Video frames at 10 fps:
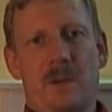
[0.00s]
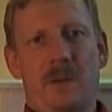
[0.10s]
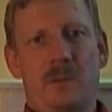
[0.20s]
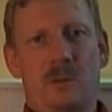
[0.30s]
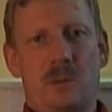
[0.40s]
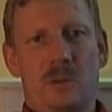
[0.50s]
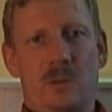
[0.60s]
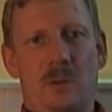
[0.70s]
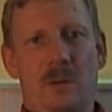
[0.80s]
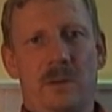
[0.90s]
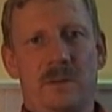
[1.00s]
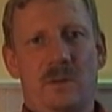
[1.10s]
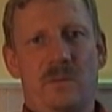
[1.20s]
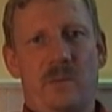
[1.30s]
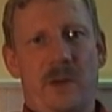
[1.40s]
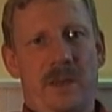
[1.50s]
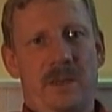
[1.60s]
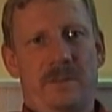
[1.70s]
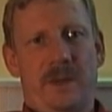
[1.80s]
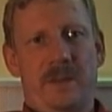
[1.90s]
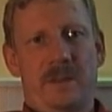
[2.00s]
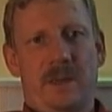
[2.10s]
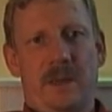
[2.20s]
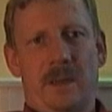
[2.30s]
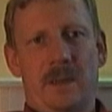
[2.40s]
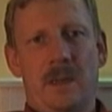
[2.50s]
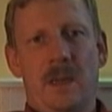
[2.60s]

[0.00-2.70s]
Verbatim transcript: Microcontroller Software Interface Standard,